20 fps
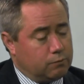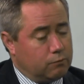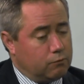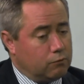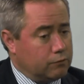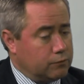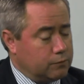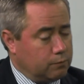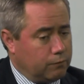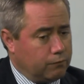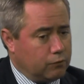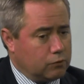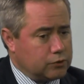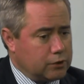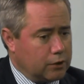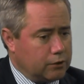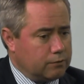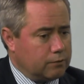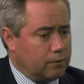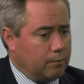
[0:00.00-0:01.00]
We're also we've
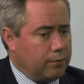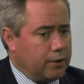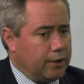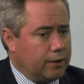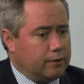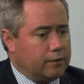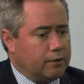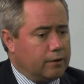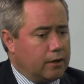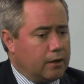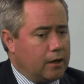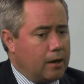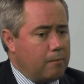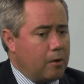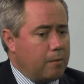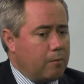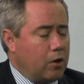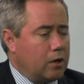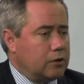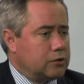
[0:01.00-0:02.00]
also completed an M
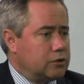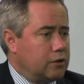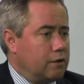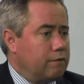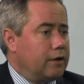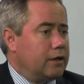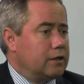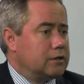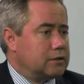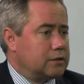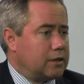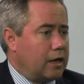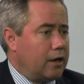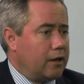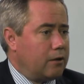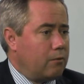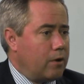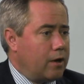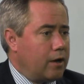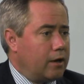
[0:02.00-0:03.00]
M I survey at
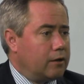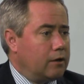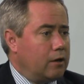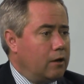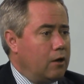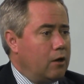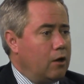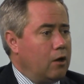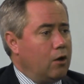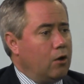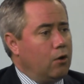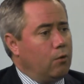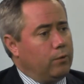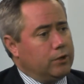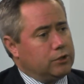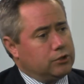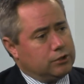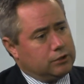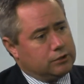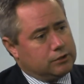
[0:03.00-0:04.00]
Scallywag,
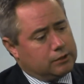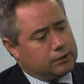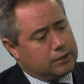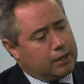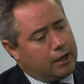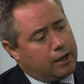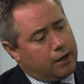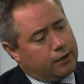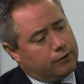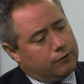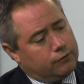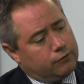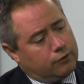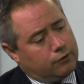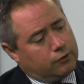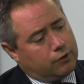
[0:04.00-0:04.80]
which is the target that